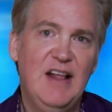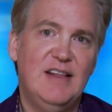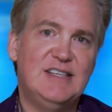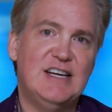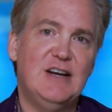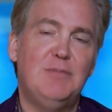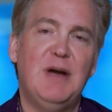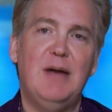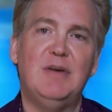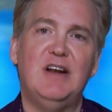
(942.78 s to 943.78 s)
the single
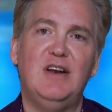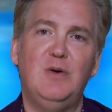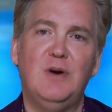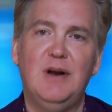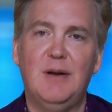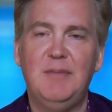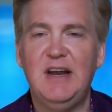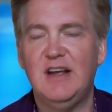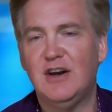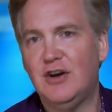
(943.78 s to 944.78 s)
payment
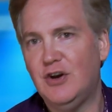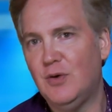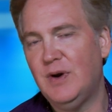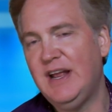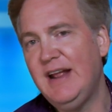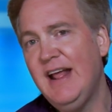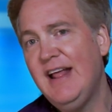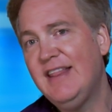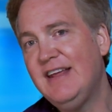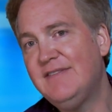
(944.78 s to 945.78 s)
immediate annuity,
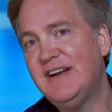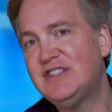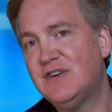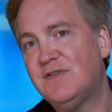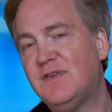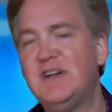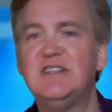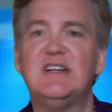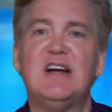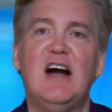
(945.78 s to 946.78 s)
the investor
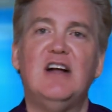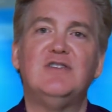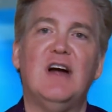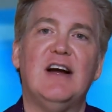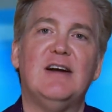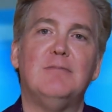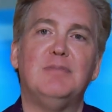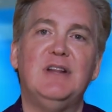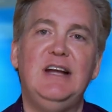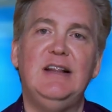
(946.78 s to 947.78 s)
funds the contract
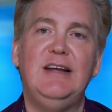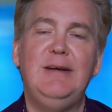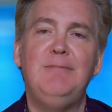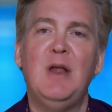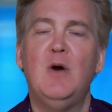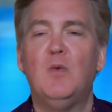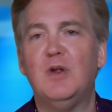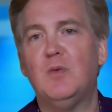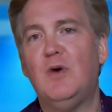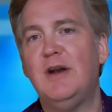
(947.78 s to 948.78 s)
completely
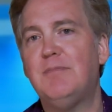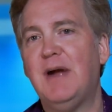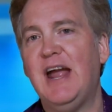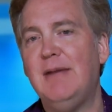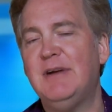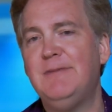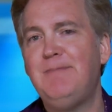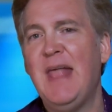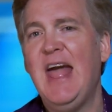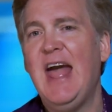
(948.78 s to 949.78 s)
with one payment
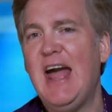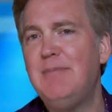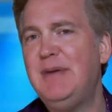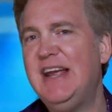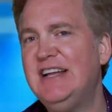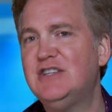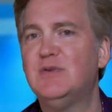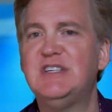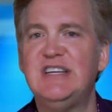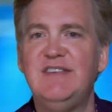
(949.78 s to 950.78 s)
and begins
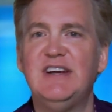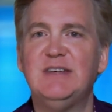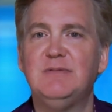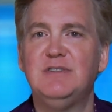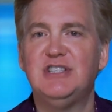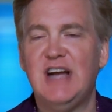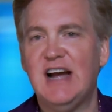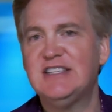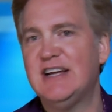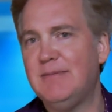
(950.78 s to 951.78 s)
receiving
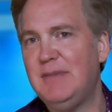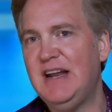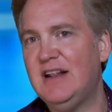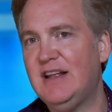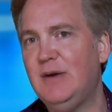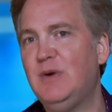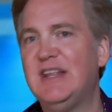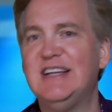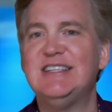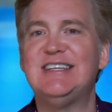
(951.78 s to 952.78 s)
checks immediately
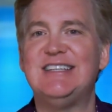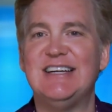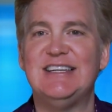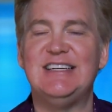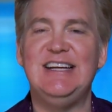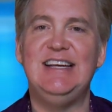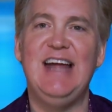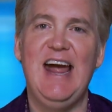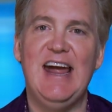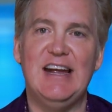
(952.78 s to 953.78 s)
within 60
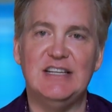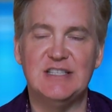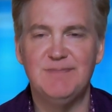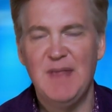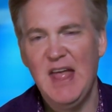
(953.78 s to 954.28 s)
days.